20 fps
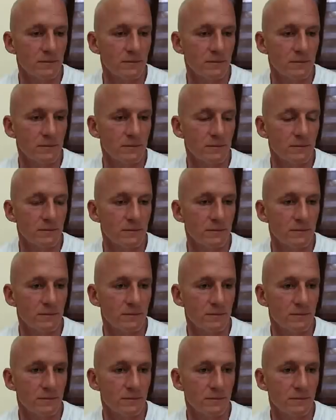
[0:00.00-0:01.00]

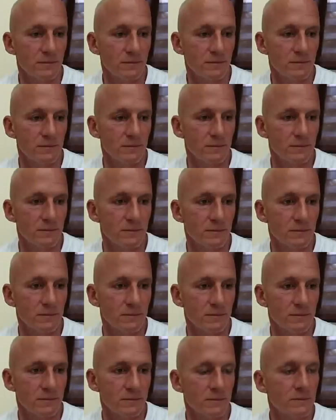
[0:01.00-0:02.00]

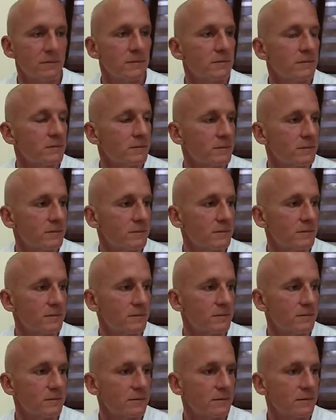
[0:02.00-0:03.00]

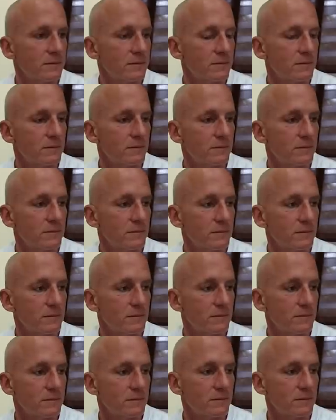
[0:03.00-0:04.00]

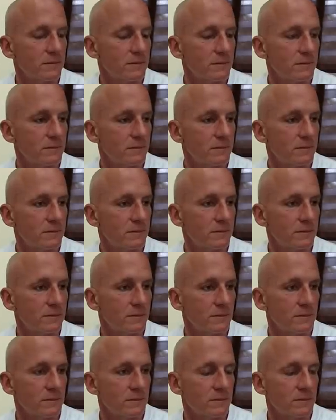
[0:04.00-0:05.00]

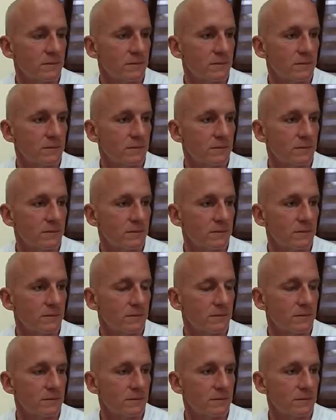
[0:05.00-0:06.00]

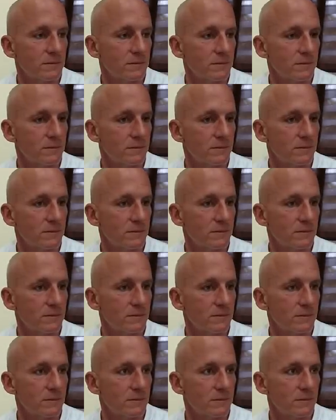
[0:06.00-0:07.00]

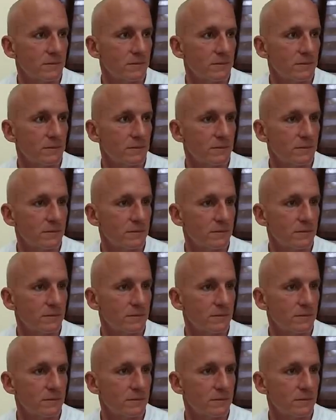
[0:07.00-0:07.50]
The person shown says nothing.